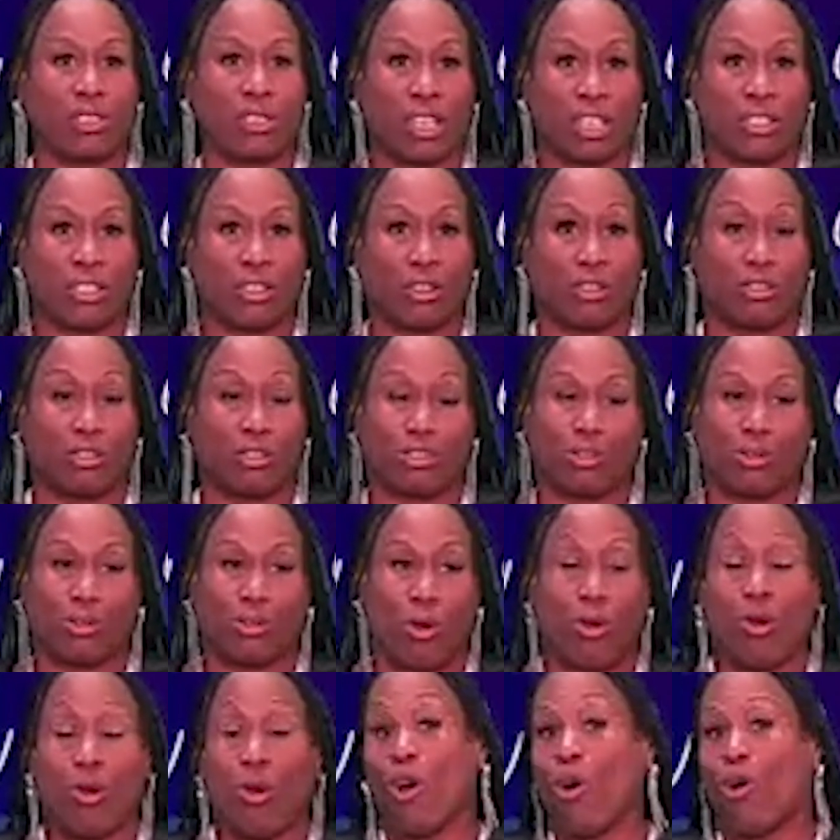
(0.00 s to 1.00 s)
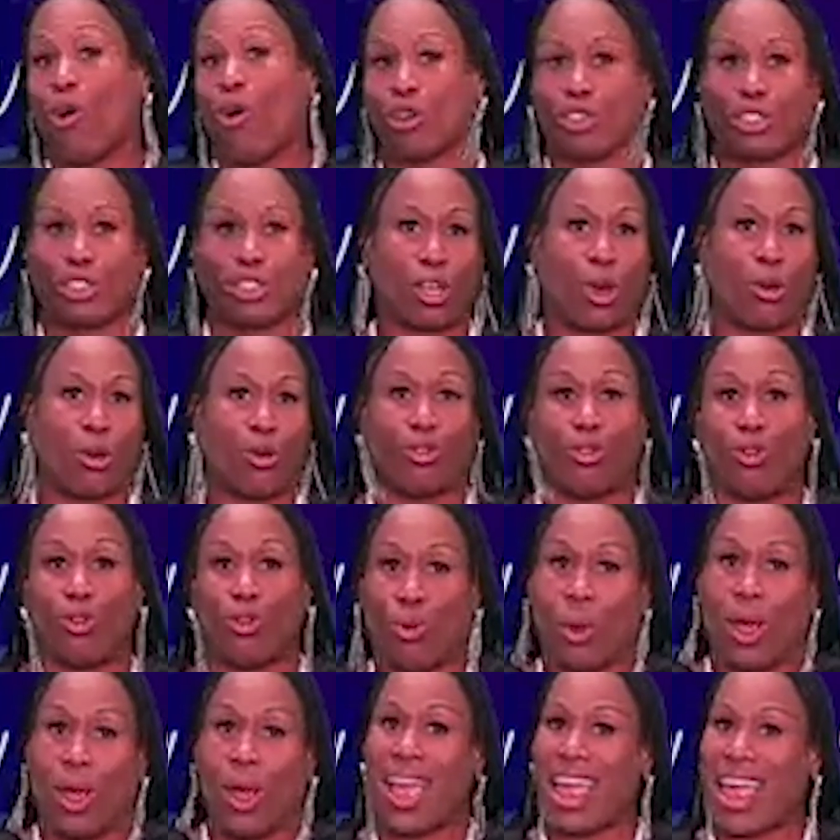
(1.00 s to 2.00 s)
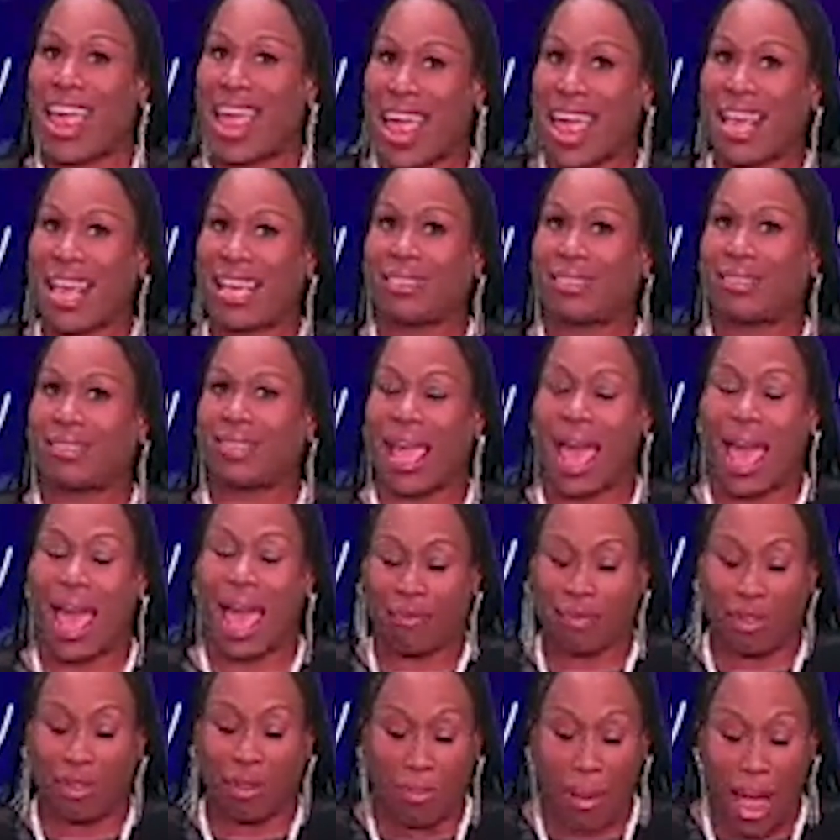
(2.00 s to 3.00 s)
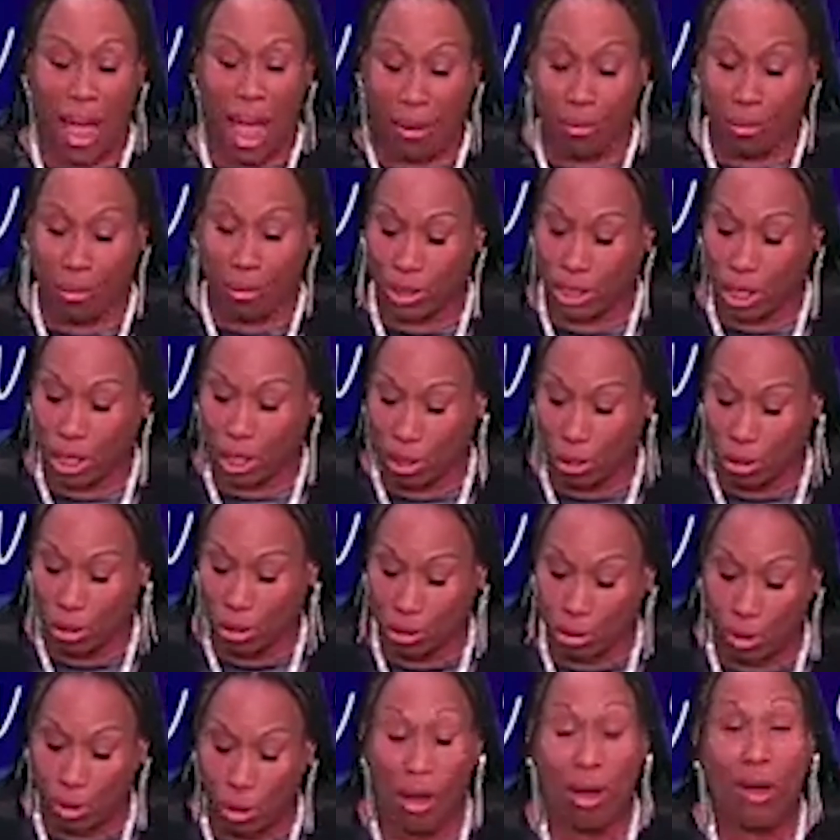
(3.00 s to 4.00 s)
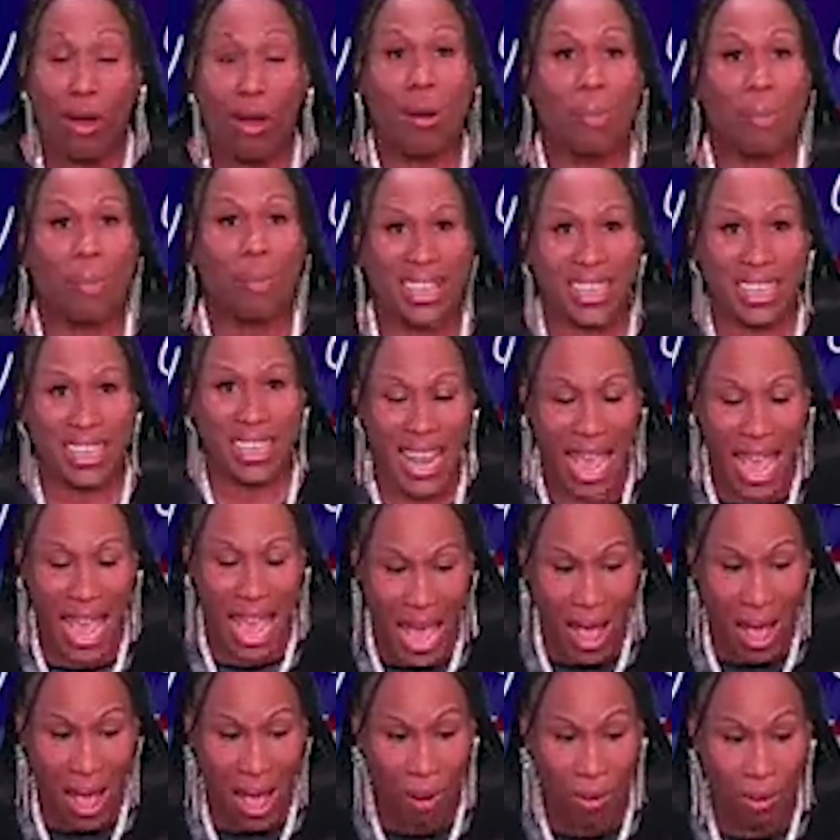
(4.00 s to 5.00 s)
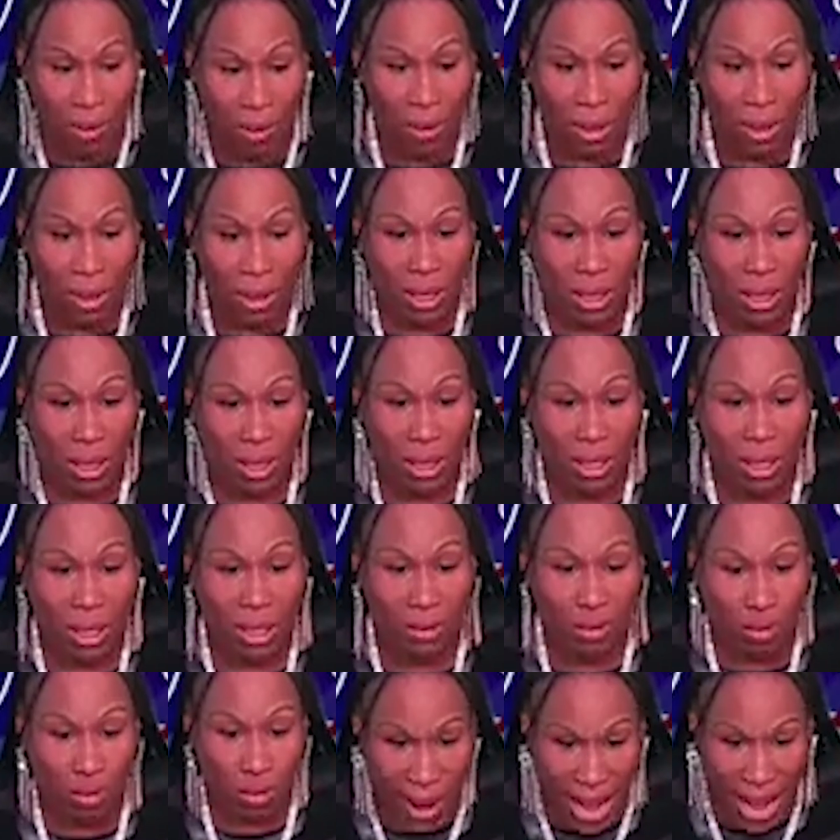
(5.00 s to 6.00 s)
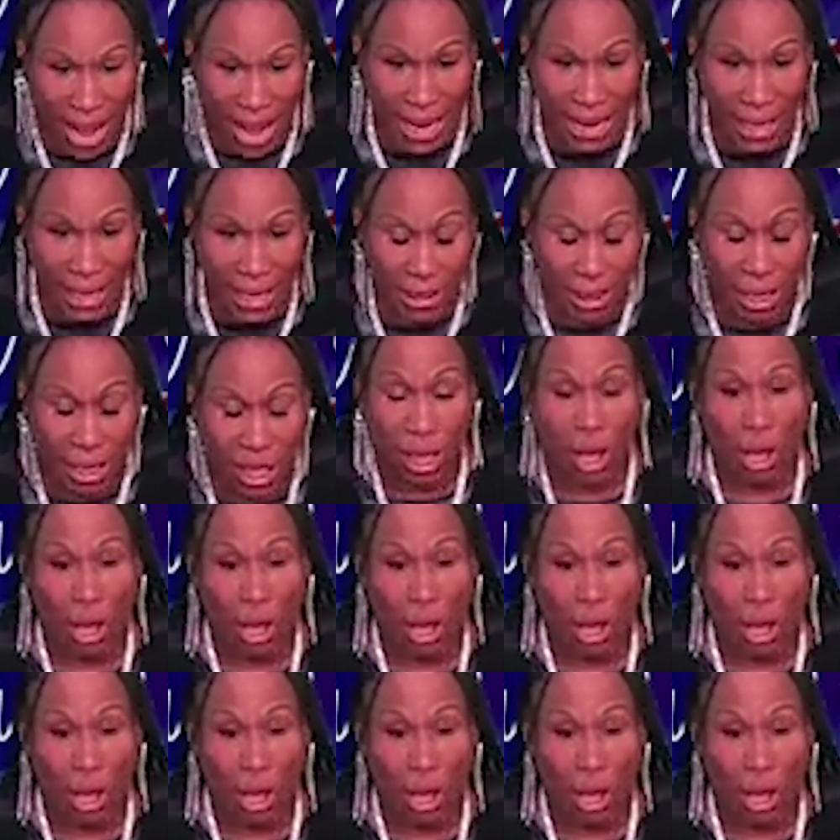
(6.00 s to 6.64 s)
under control, or so you asked to have the migrants under control, but now raid.